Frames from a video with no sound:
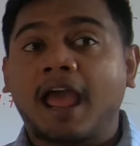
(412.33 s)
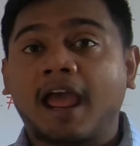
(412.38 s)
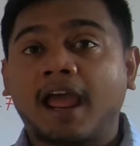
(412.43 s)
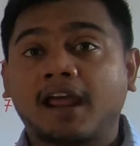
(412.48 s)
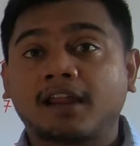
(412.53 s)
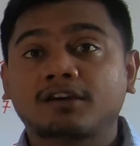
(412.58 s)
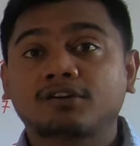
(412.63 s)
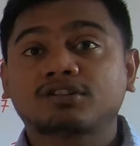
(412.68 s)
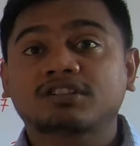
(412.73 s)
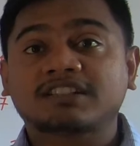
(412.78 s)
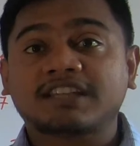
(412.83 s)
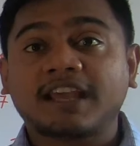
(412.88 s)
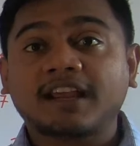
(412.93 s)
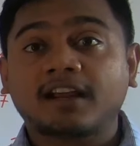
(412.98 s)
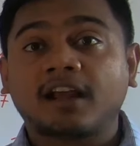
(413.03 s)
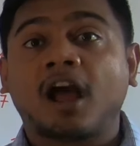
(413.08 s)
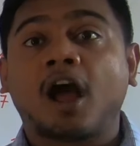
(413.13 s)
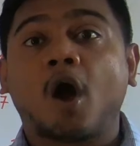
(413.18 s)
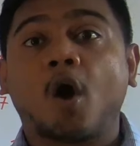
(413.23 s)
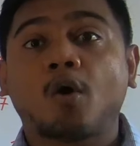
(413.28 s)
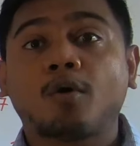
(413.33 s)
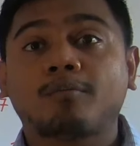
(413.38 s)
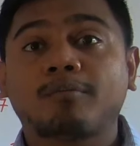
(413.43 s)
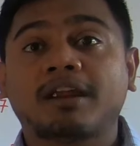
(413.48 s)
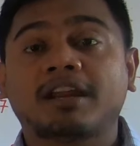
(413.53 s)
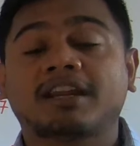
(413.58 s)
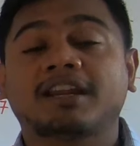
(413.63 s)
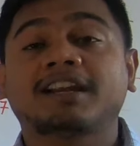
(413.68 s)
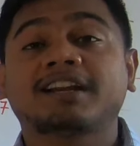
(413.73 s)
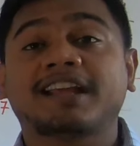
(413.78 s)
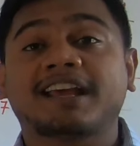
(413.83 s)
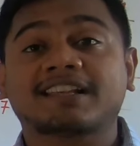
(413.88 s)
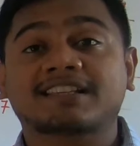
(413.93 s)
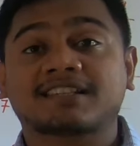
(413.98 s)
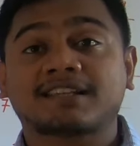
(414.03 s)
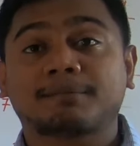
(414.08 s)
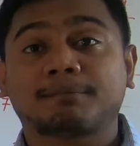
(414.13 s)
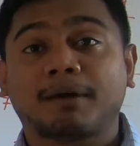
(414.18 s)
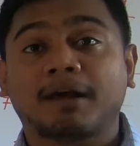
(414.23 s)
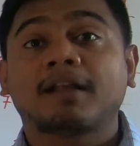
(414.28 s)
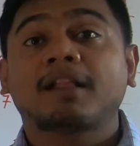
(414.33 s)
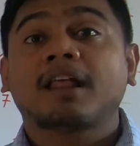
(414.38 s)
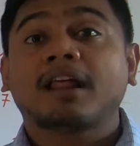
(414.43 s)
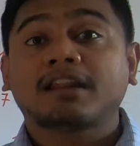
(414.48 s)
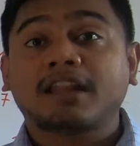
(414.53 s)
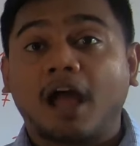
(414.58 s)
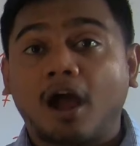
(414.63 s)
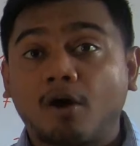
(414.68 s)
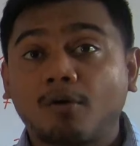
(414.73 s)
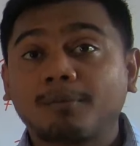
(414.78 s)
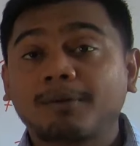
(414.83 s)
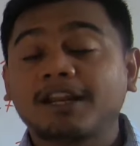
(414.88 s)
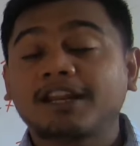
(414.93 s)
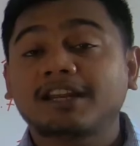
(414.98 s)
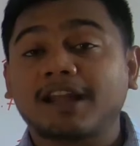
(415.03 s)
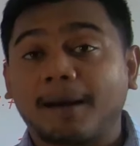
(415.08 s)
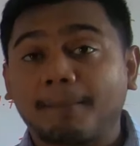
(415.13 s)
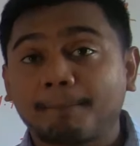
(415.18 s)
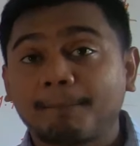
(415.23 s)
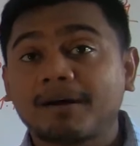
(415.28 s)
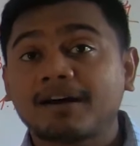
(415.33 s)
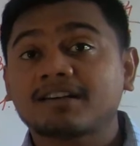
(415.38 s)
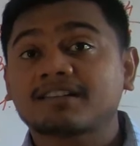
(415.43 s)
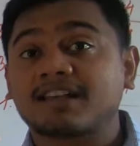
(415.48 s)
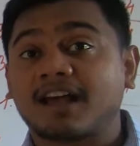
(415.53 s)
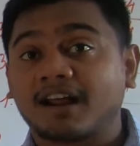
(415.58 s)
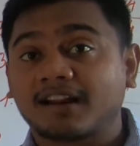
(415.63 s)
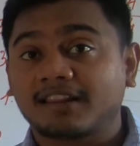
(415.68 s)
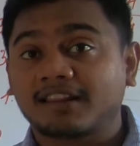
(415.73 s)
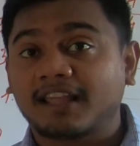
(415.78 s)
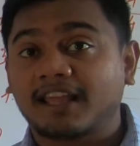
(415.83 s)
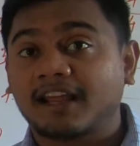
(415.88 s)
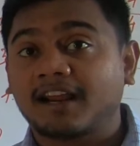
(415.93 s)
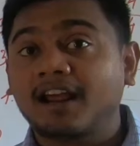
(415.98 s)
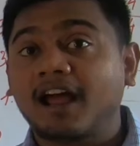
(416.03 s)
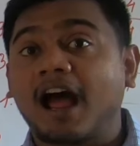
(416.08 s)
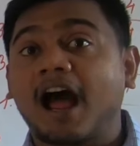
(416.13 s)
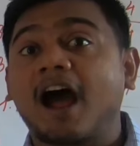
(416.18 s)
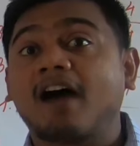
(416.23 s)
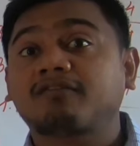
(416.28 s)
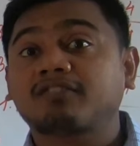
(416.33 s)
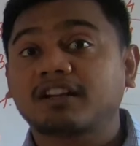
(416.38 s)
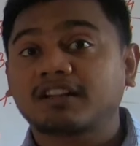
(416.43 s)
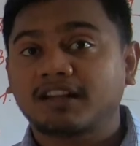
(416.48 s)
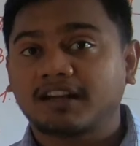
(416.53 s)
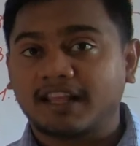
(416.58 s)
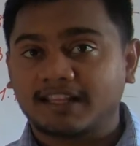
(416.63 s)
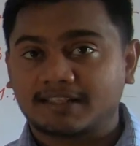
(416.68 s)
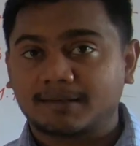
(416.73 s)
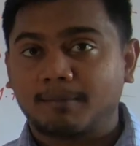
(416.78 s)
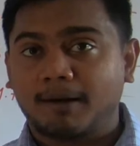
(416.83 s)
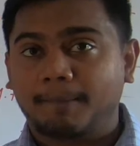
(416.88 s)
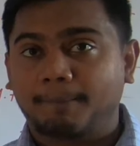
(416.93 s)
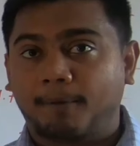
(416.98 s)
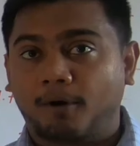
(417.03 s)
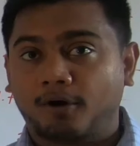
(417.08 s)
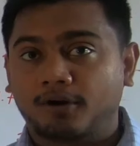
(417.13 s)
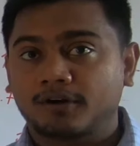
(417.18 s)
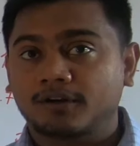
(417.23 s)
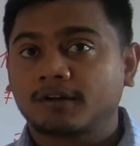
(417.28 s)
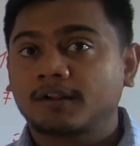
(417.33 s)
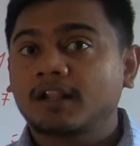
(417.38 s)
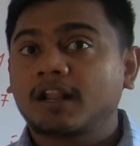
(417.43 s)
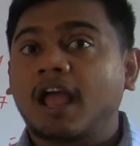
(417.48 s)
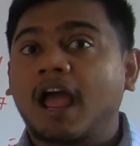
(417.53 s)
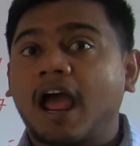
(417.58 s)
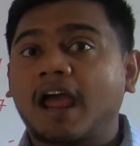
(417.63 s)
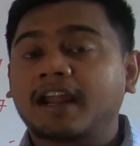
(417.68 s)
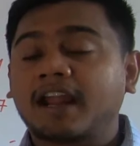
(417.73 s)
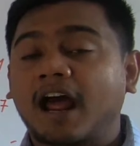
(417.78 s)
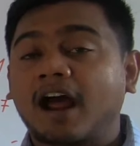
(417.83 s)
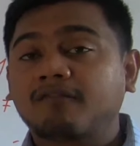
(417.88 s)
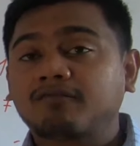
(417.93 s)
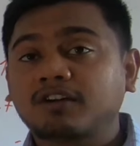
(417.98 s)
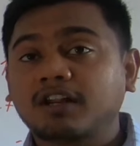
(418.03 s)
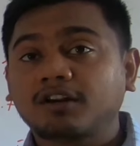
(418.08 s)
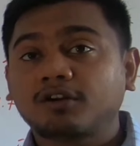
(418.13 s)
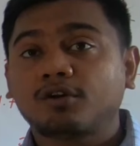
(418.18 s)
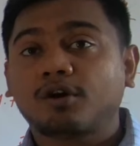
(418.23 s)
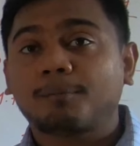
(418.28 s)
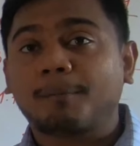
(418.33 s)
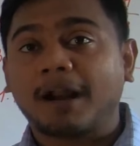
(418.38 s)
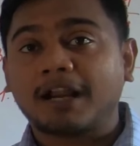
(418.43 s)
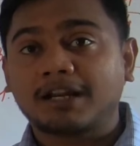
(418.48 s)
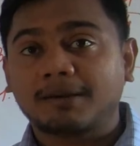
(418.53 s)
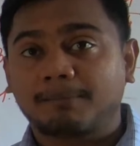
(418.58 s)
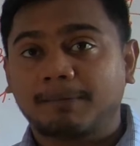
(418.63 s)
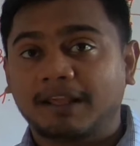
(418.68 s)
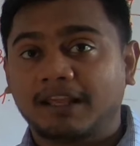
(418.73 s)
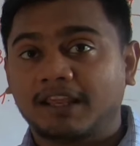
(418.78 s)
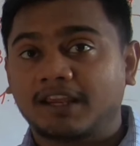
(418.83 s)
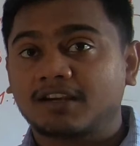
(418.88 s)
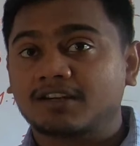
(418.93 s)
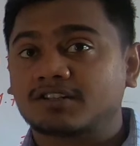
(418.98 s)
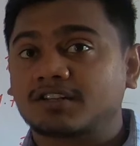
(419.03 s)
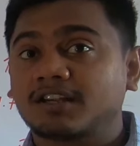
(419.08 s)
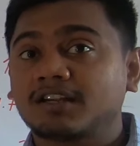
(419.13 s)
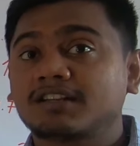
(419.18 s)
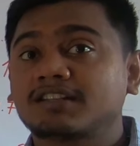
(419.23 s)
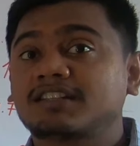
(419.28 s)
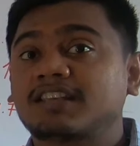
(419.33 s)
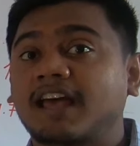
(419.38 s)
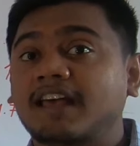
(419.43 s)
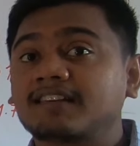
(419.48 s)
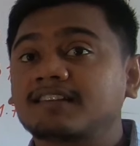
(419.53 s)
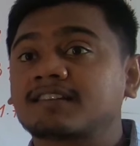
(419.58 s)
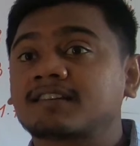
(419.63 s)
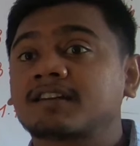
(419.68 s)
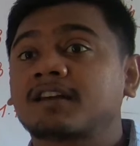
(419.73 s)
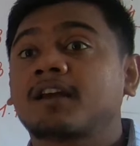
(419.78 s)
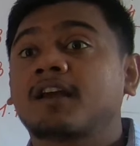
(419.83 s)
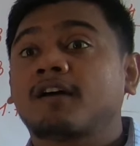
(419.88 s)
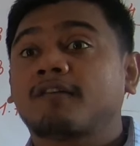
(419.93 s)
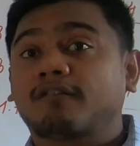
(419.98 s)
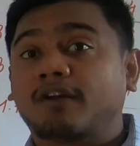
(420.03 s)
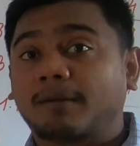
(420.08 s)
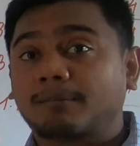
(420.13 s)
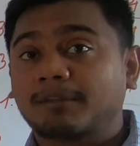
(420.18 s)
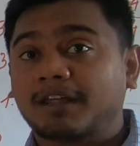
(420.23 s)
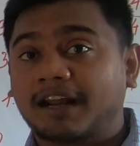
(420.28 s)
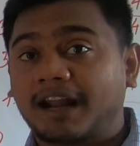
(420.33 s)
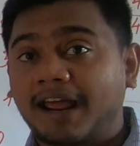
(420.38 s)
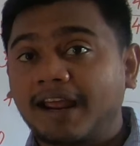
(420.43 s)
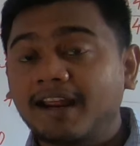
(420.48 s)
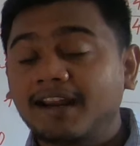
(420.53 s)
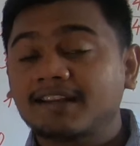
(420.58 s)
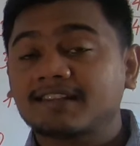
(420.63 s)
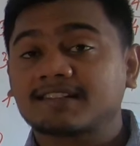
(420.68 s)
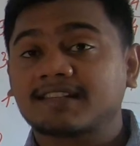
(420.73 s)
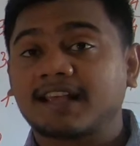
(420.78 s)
and check how many numbers are there after the decimal point. And after your multiplication, just from the right